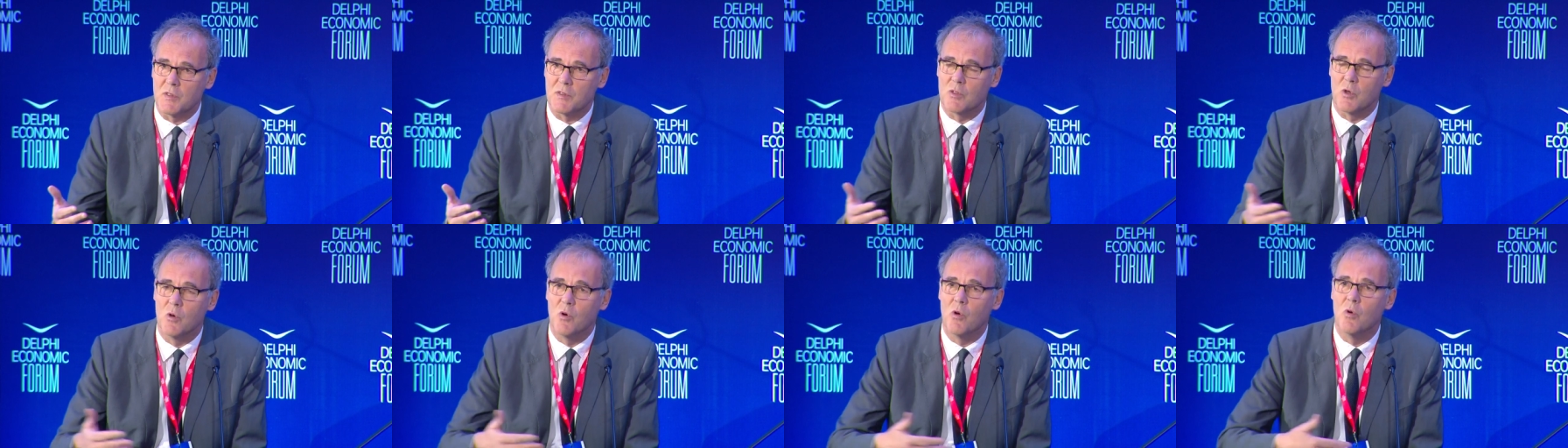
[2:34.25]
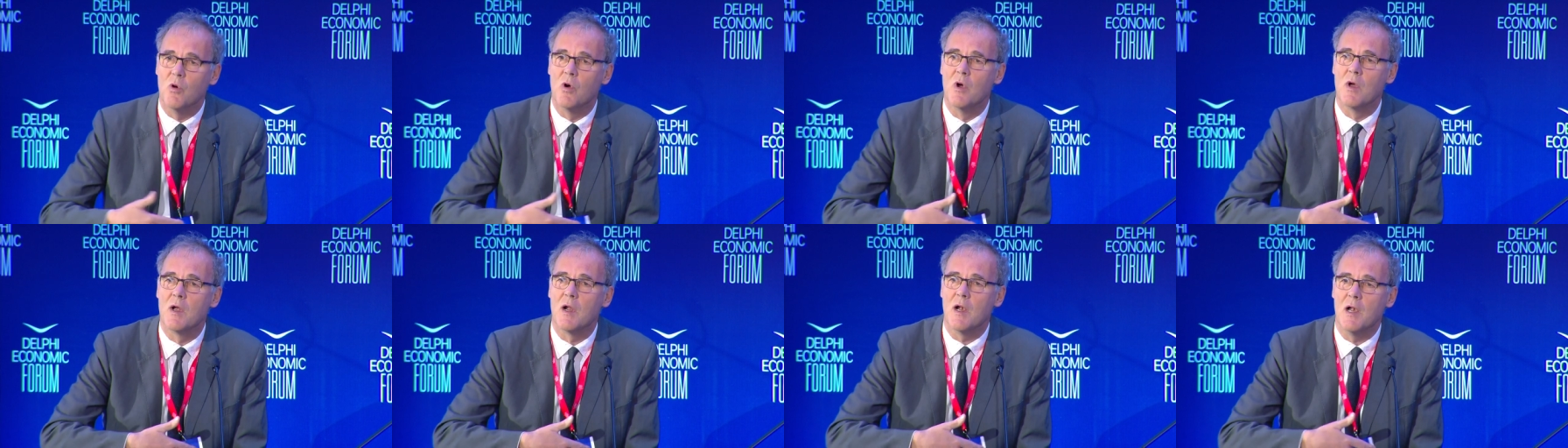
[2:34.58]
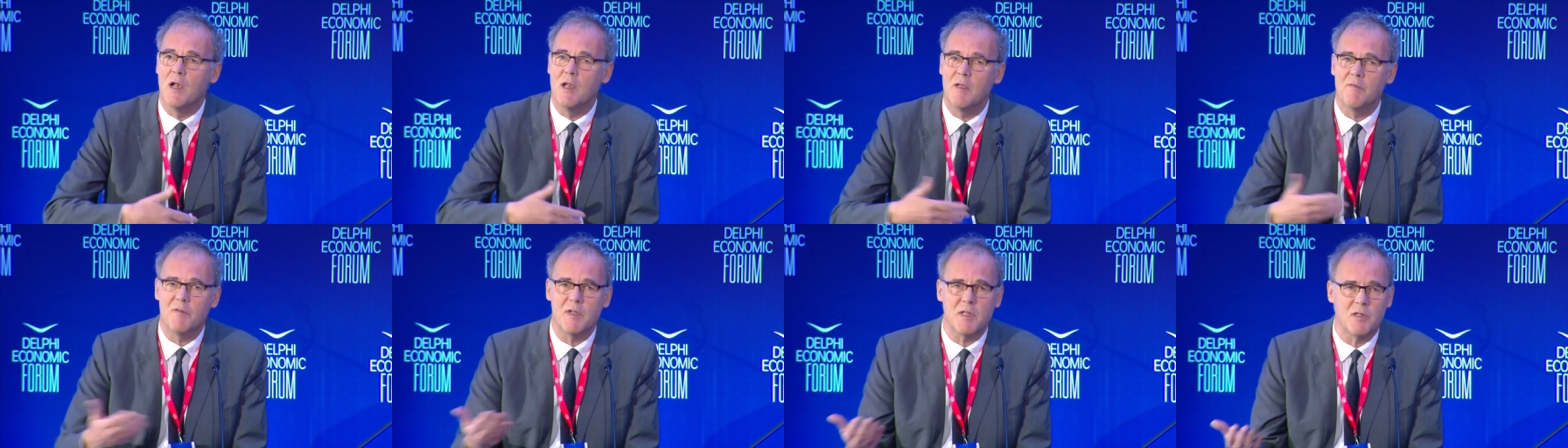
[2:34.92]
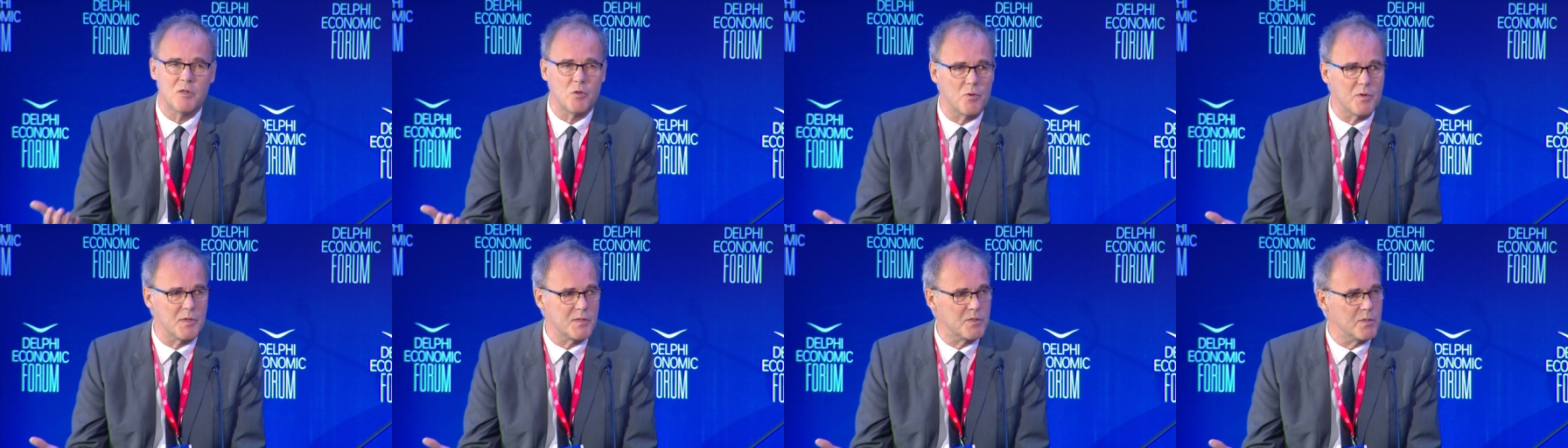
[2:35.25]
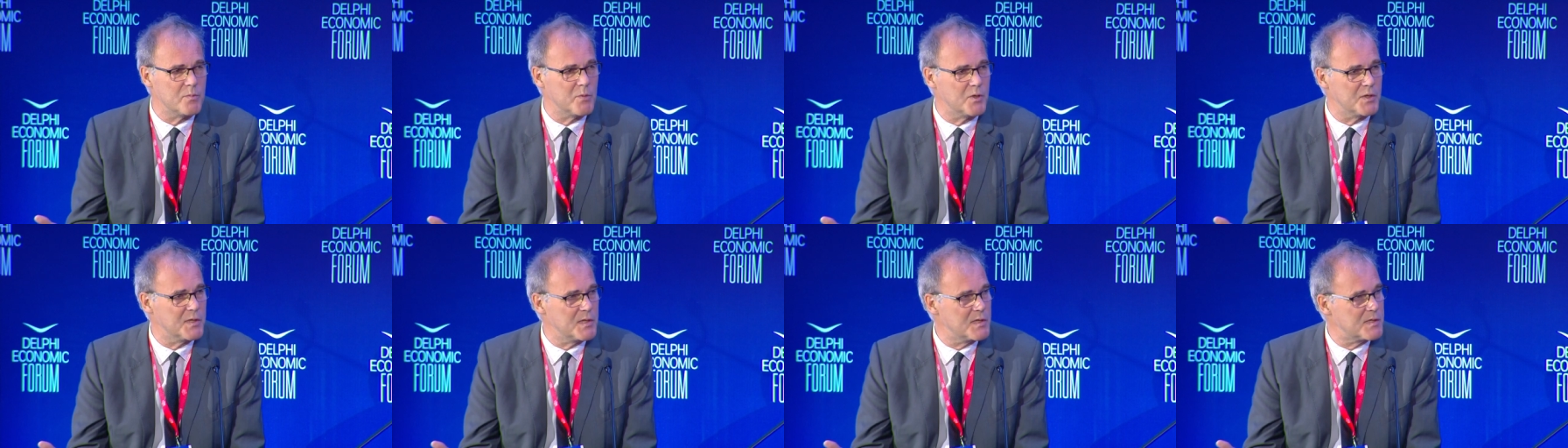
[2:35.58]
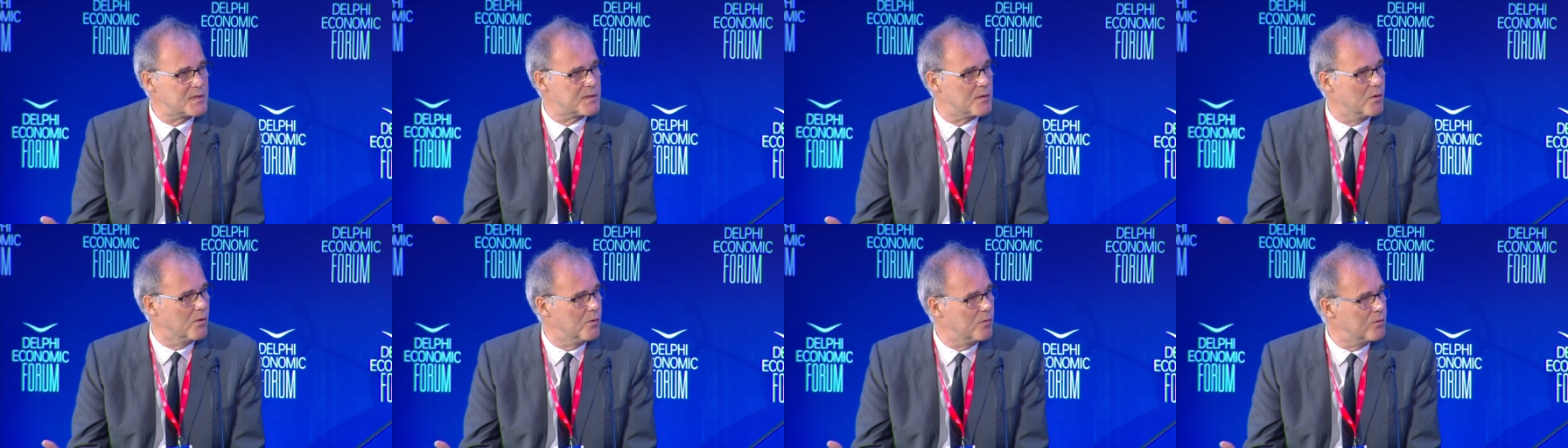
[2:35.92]
So leaving tourism on
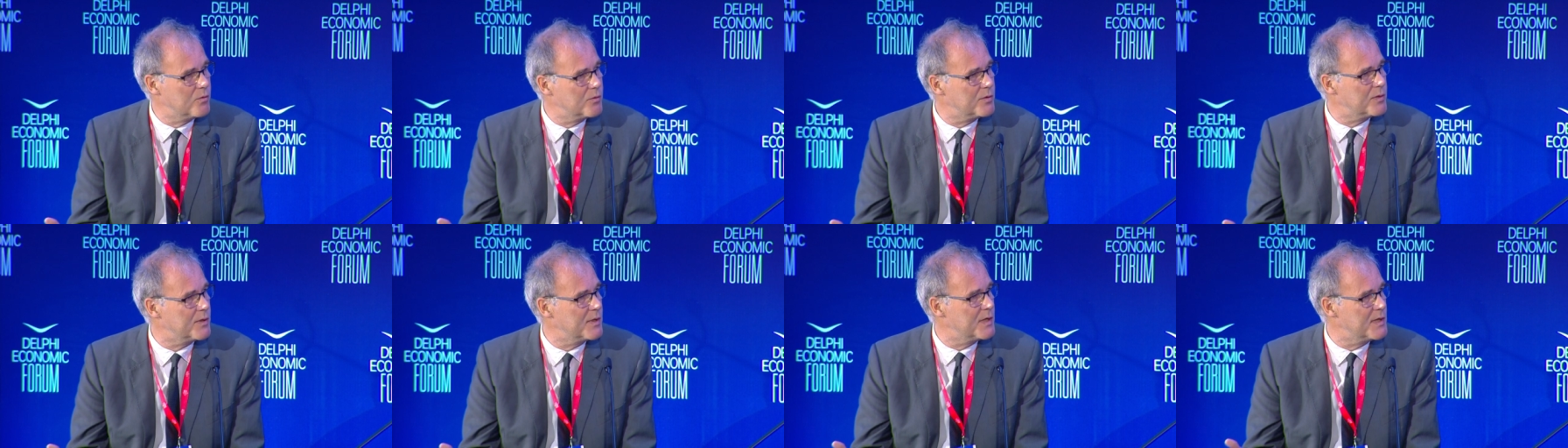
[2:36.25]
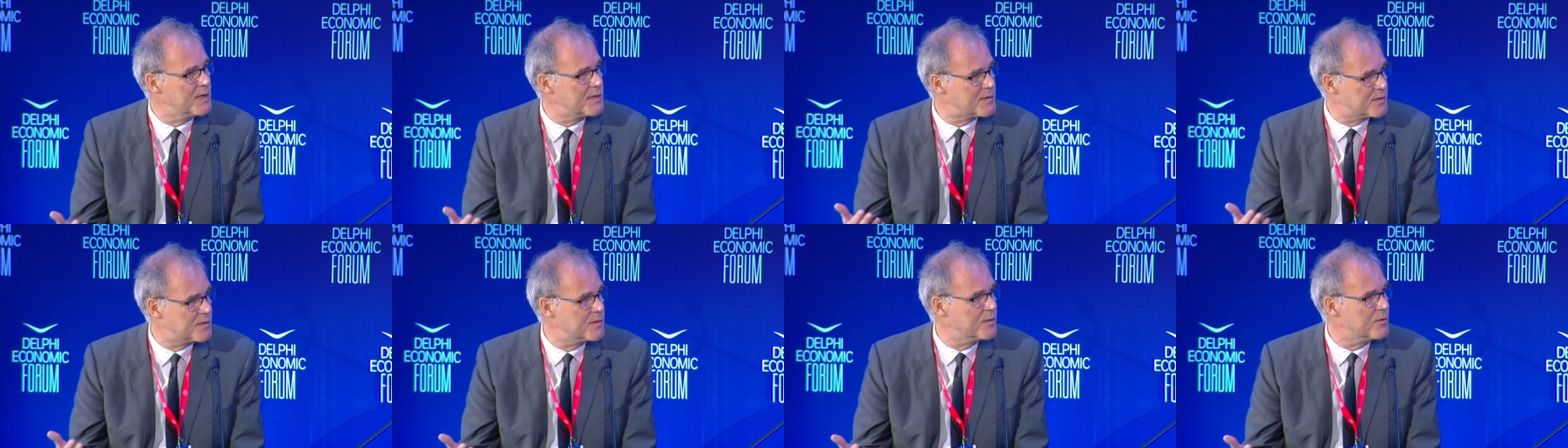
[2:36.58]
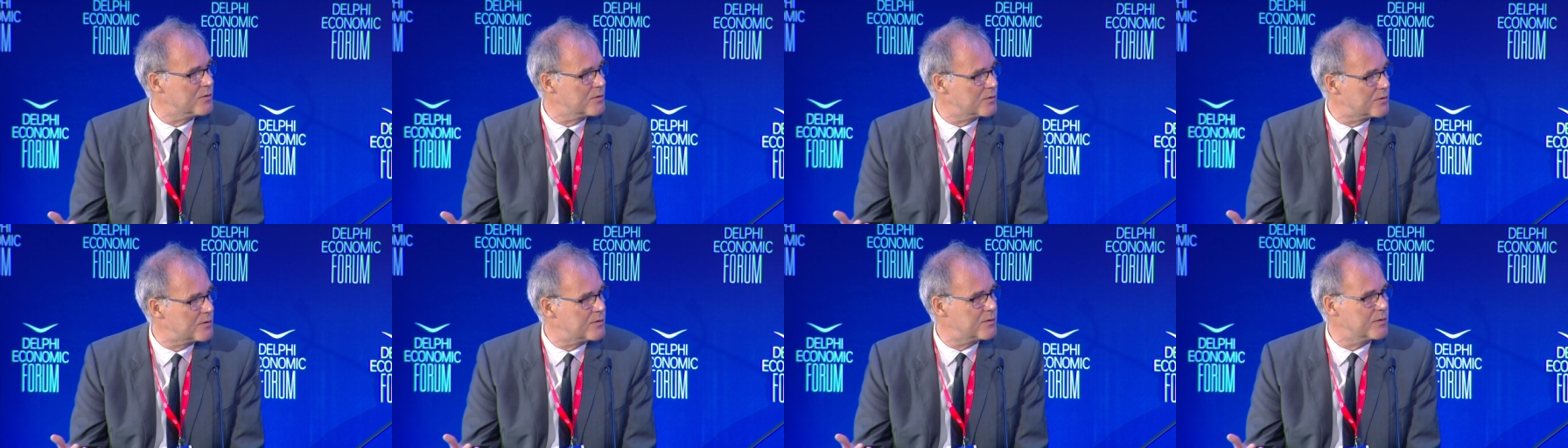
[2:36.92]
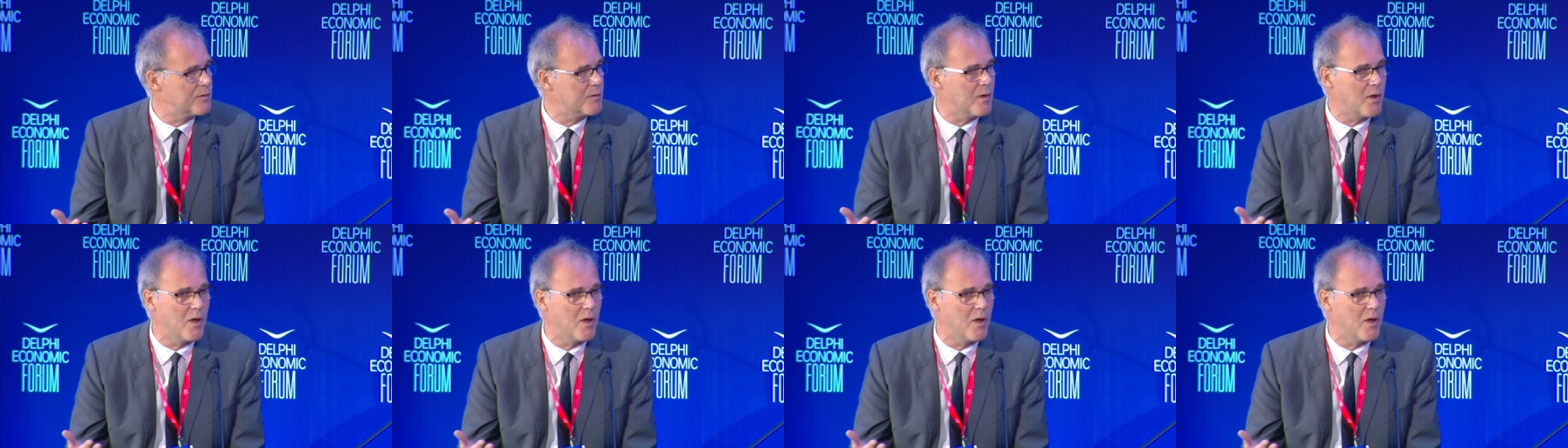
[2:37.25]
its own, it's not